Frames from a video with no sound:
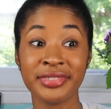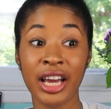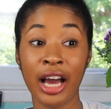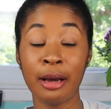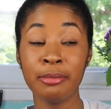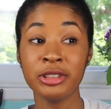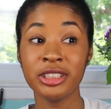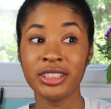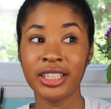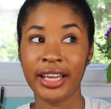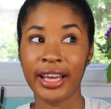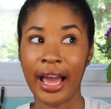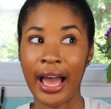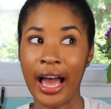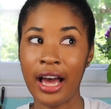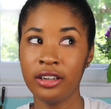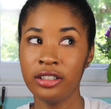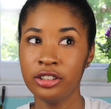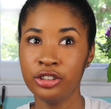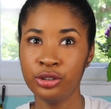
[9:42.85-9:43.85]
I'm just like,
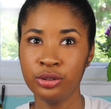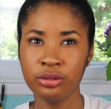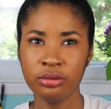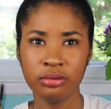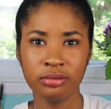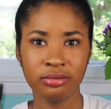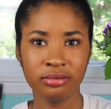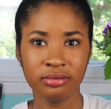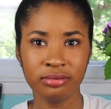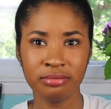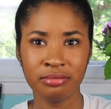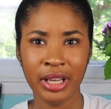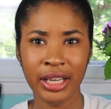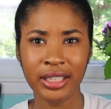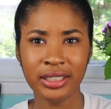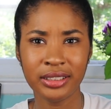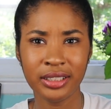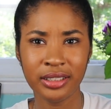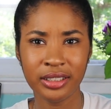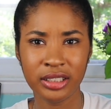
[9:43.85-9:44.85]
how did you
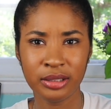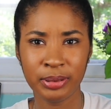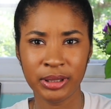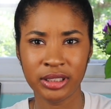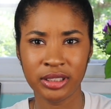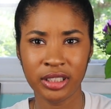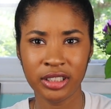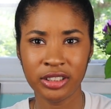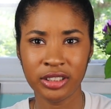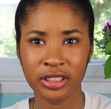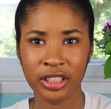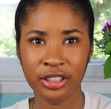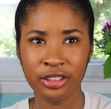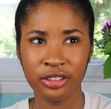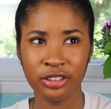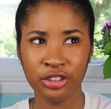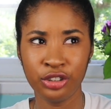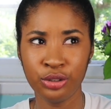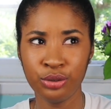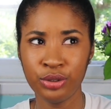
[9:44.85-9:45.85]
make it to this position
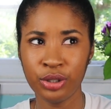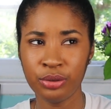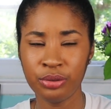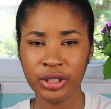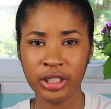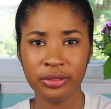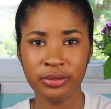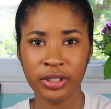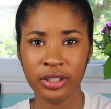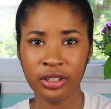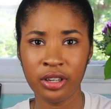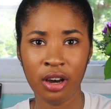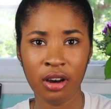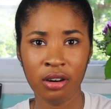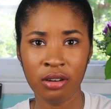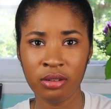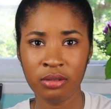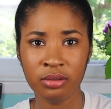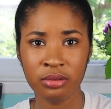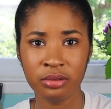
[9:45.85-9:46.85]
and you don't even
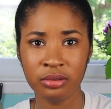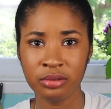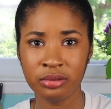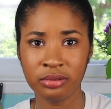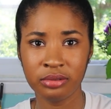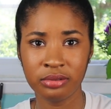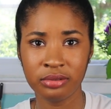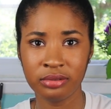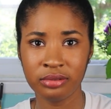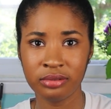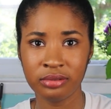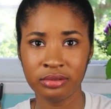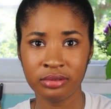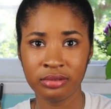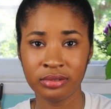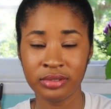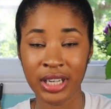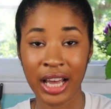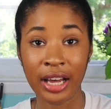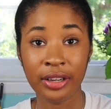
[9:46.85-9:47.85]
know
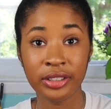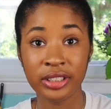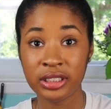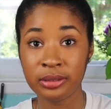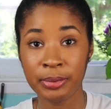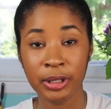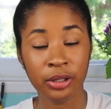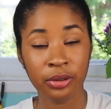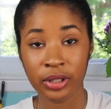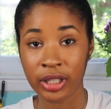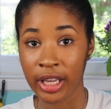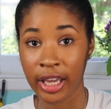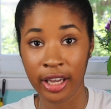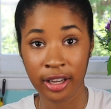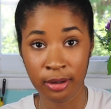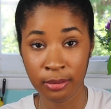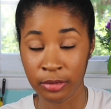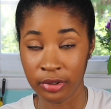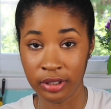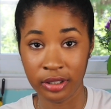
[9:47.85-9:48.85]
how to speak on
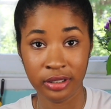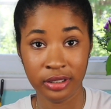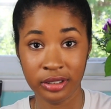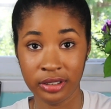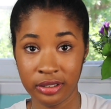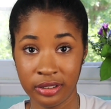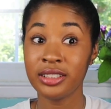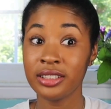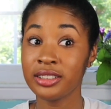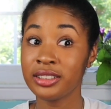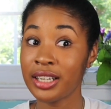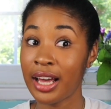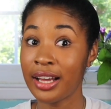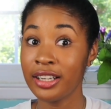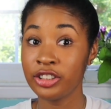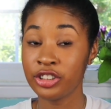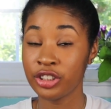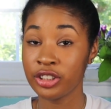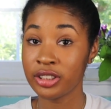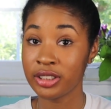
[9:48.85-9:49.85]
camera? This is
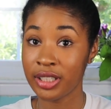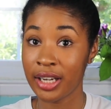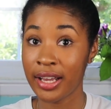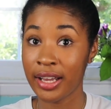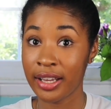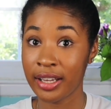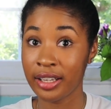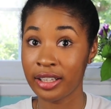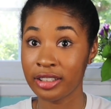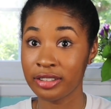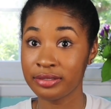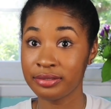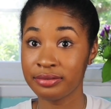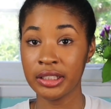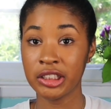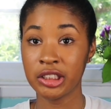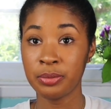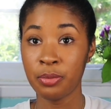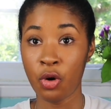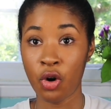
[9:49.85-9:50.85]
not just like
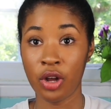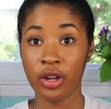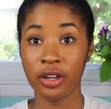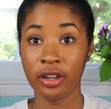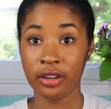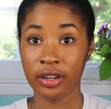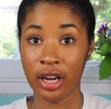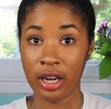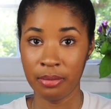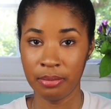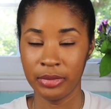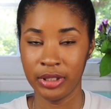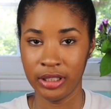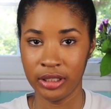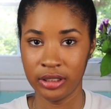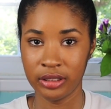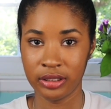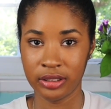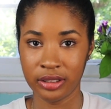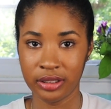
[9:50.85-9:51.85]
smaller
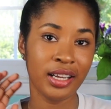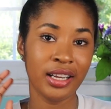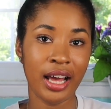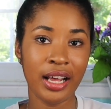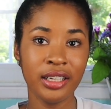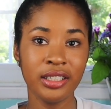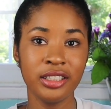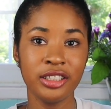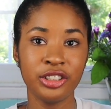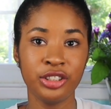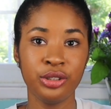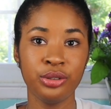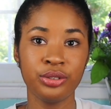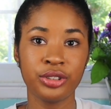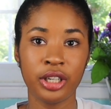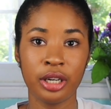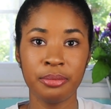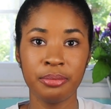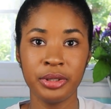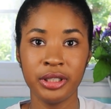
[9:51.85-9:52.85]
companies. A lot of these
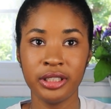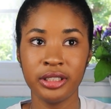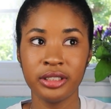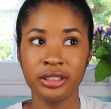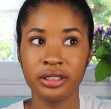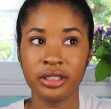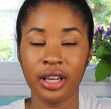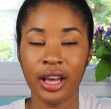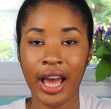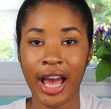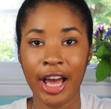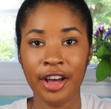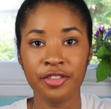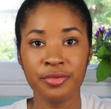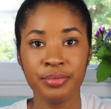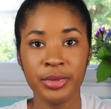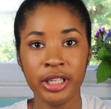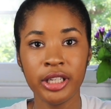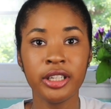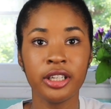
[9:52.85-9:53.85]
huge companies
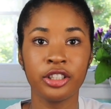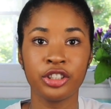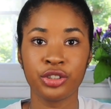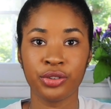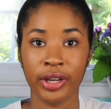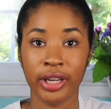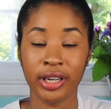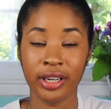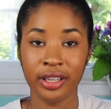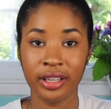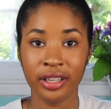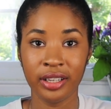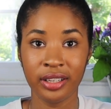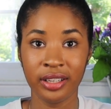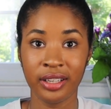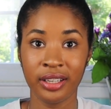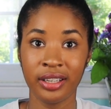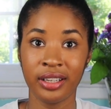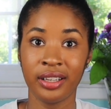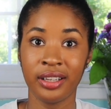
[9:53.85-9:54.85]
have media training
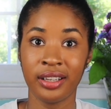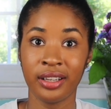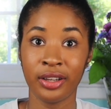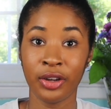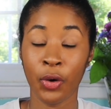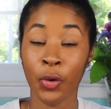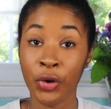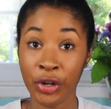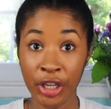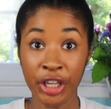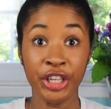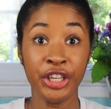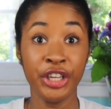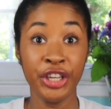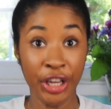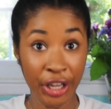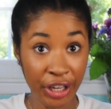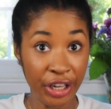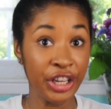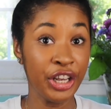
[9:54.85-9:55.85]
on a
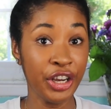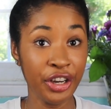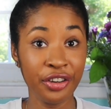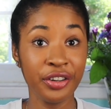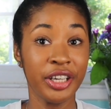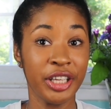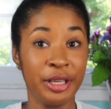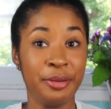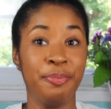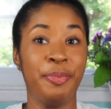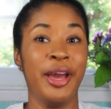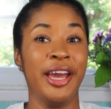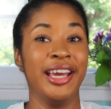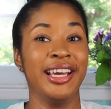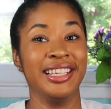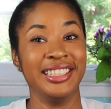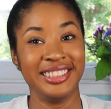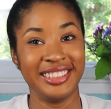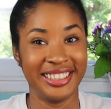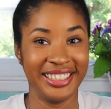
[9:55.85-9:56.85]
yearly
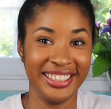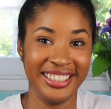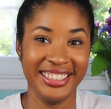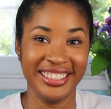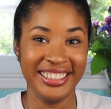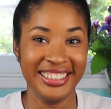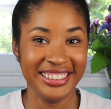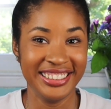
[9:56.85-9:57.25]
basis.